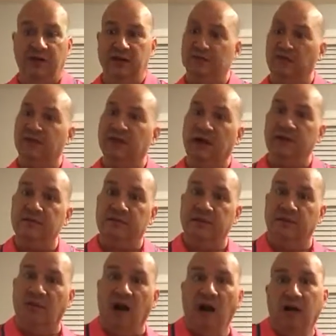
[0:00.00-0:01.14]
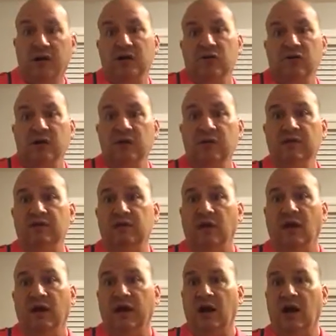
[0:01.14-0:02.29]
And sometimes there are agreements
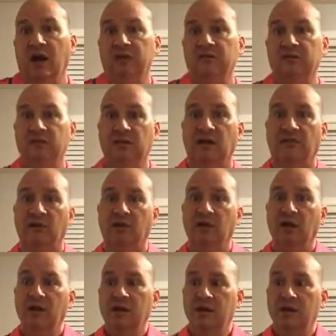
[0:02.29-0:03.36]
on a conscious level,